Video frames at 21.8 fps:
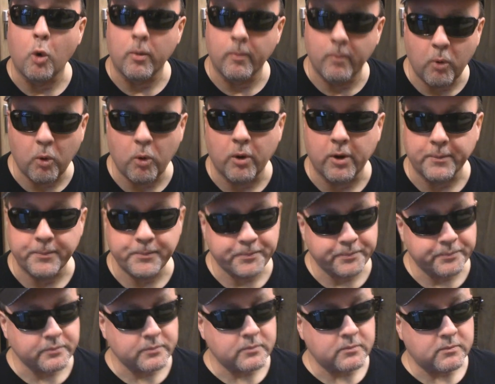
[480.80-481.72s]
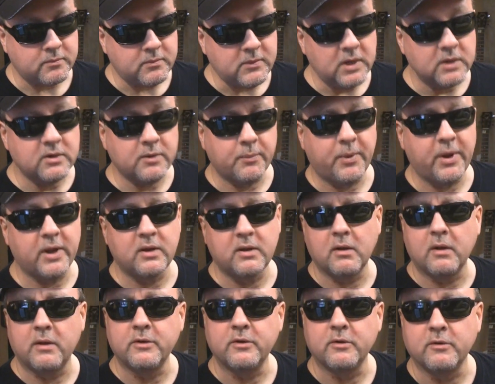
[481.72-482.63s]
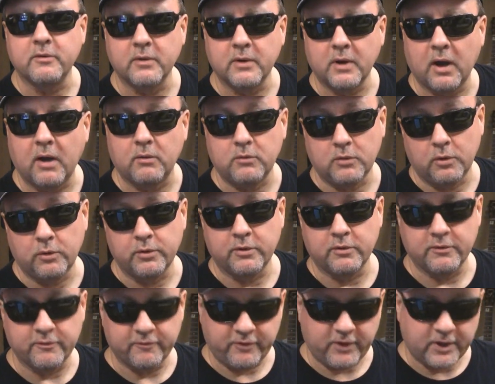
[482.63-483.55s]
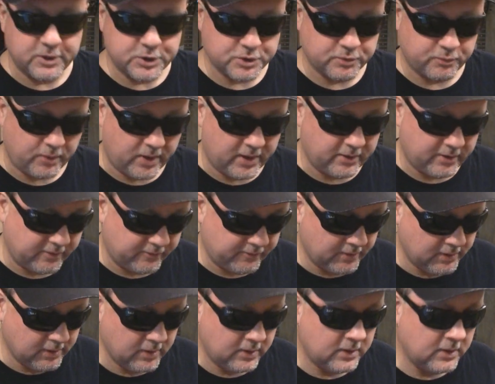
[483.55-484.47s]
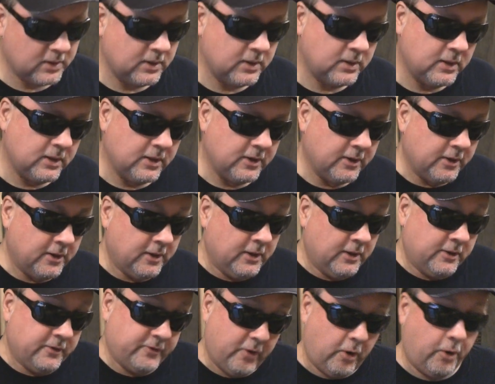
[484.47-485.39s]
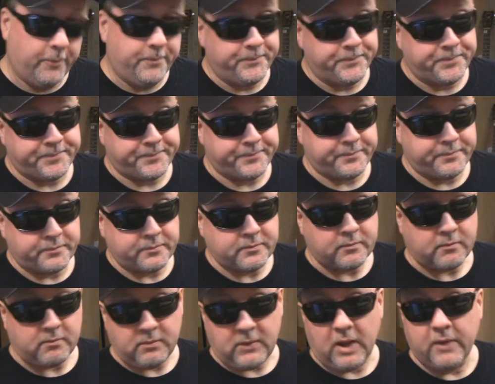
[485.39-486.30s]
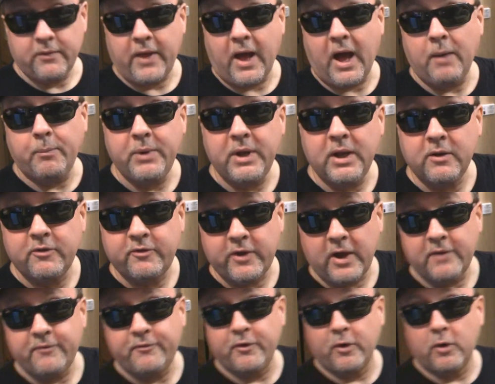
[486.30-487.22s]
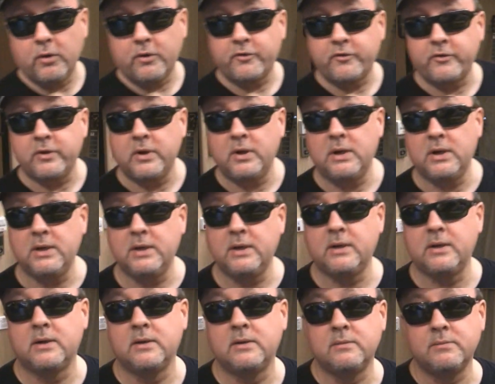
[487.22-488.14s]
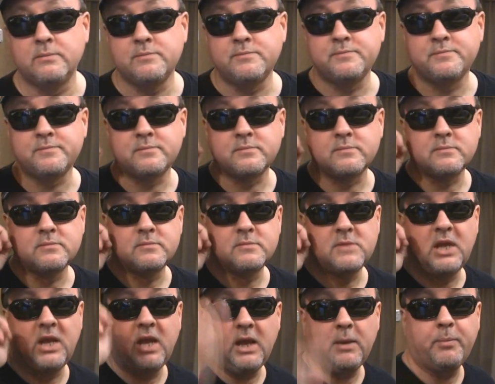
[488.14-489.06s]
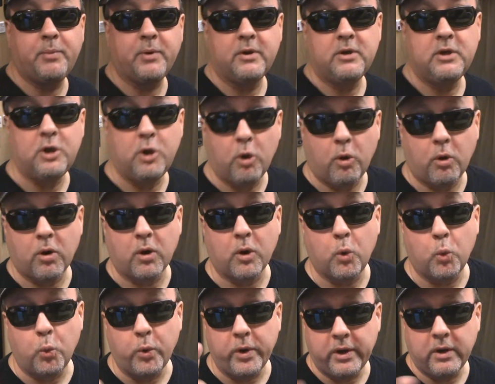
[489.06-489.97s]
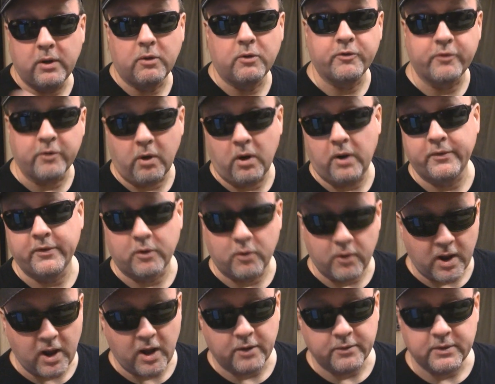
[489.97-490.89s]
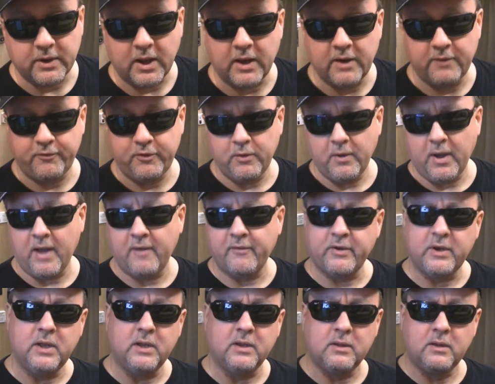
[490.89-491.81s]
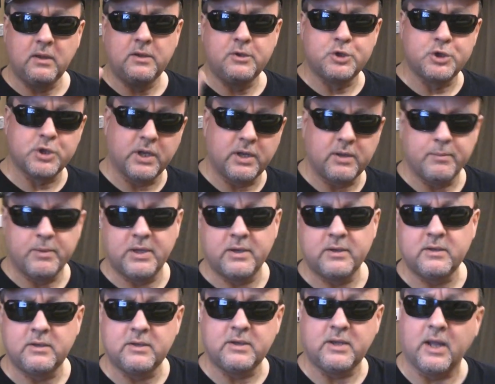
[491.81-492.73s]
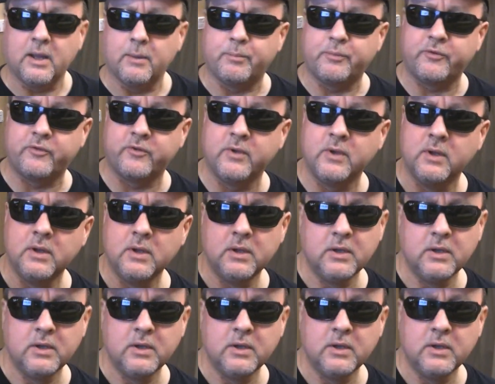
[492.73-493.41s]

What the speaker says: or more, depending on how low your inflation rate is. So, that being said, folks, keep your wheels on the ground, and if you have any legitimate tips